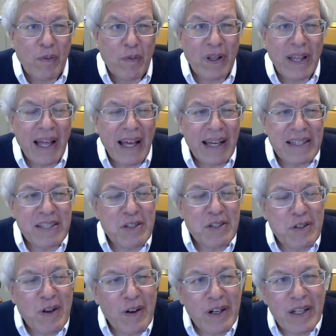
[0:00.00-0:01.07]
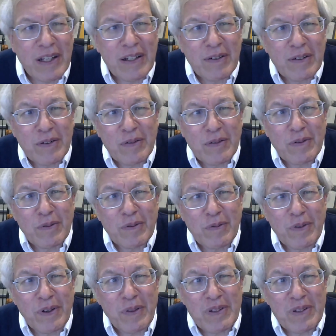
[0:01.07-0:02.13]
Well, I started
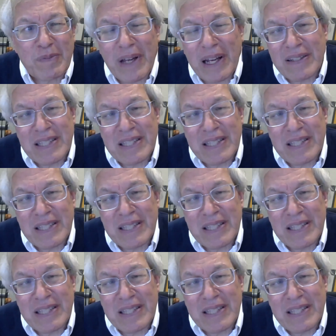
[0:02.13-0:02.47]
with what might